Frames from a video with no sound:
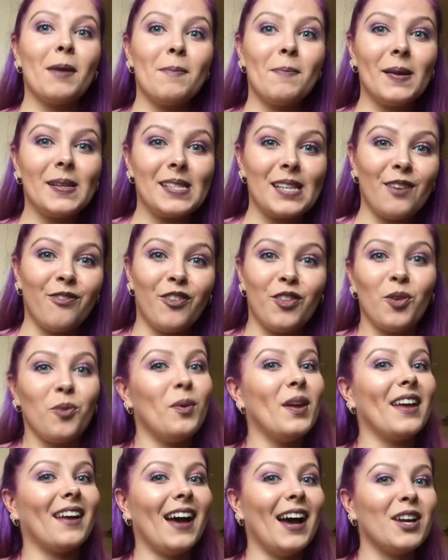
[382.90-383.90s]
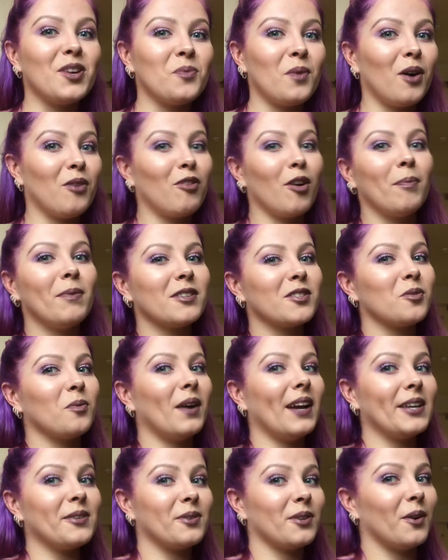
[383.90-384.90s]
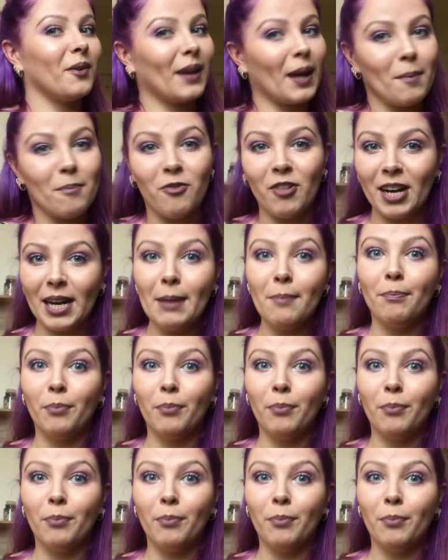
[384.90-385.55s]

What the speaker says: me busy for the weekend while Rob is away so I don't get really